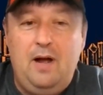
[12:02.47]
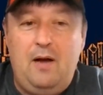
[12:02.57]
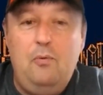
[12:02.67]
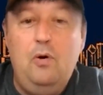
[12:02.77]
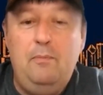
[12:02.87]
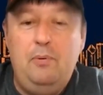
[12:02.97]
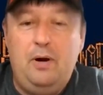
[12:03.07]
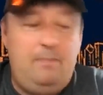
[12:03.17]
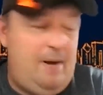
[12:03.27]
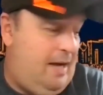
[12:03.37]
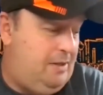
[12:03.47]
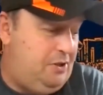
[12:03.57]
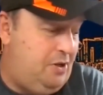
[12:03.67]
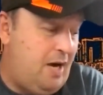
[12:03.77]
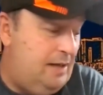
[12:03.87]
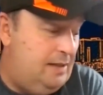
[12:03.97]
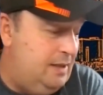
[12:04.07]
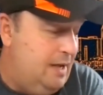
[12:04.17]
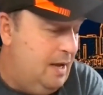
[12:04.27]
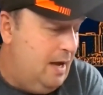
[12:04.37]
I wouldn't put it past you guys.
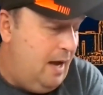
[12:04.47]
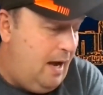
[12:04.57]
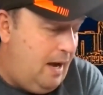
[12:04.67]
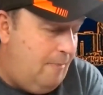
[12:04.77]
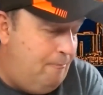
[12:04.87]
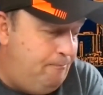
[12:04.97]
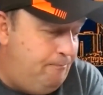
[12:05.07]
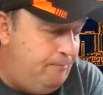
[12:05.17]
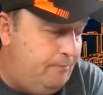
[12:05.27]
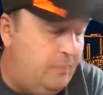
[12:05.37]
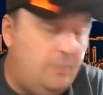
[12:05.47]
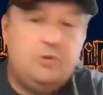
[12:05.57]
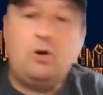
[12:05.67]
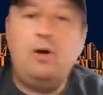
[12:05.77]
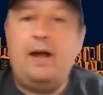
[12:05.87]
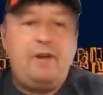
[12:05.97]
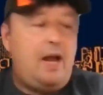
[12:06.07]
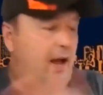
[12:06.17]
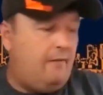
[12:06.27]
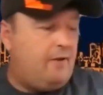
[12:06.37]
So have
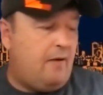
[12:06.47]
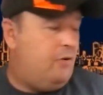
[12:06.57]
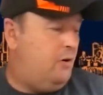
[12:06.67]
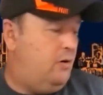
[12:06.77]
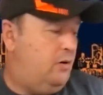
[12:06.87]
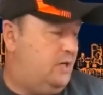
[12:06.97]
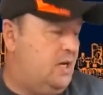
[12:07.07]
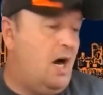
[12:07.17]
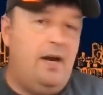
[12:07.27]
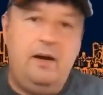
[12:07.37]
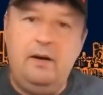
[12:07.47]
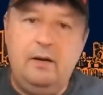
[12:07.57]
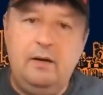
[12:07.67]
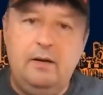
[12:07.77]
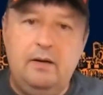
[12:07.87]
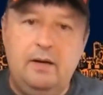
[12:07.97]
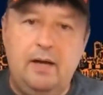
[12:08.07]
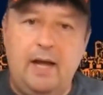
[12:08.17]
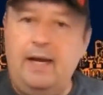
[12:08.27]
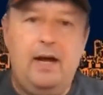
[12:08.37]
you ever done
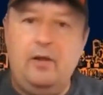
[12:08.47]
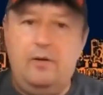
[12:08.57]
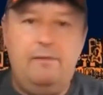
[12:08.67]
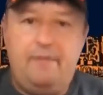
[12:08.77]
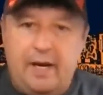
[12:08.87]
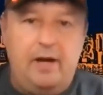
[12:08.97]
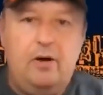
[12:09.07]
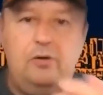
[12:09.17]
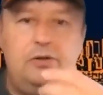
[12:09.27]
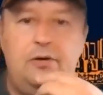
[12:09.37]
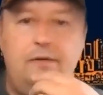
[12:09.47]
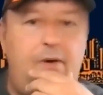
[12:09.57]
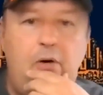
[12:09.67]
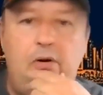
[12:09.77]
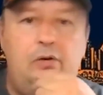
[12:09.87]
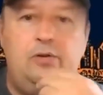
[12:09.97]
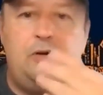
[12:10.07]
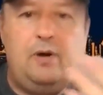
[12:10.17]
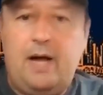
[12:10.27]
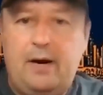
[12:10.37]
any other videos or photos
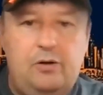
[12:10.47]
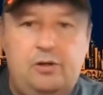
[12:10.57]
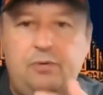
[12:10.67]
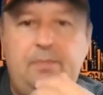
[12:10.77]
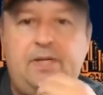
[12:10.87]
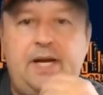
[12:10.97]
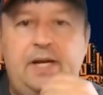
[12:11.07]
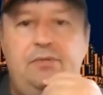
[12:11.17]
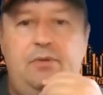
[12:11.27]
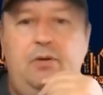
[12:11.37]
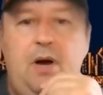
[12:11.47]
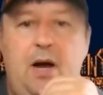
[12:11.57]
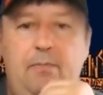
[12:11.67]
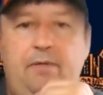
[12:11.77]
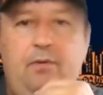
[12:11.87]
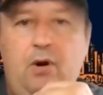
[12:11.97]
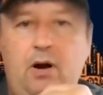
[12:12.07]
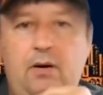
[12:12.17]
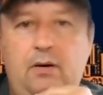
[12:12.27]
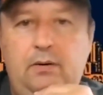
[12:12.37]
or entered sweepstakes with your mom before?